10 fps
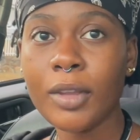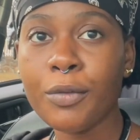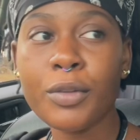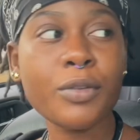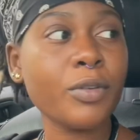
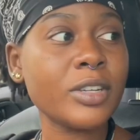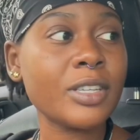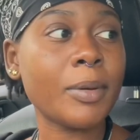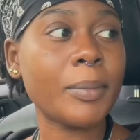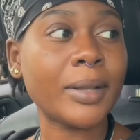for the first
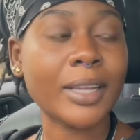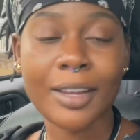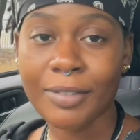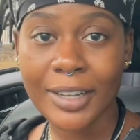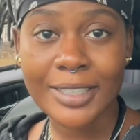time in my
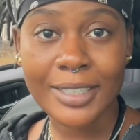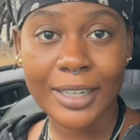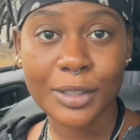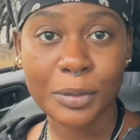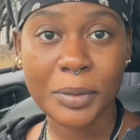life, I
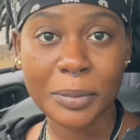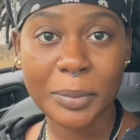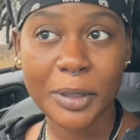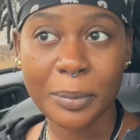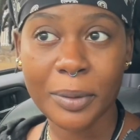decided to be the
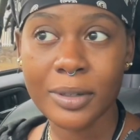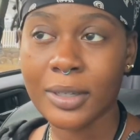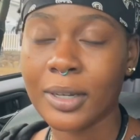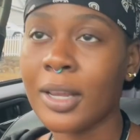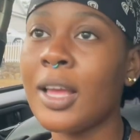bigger
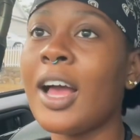person.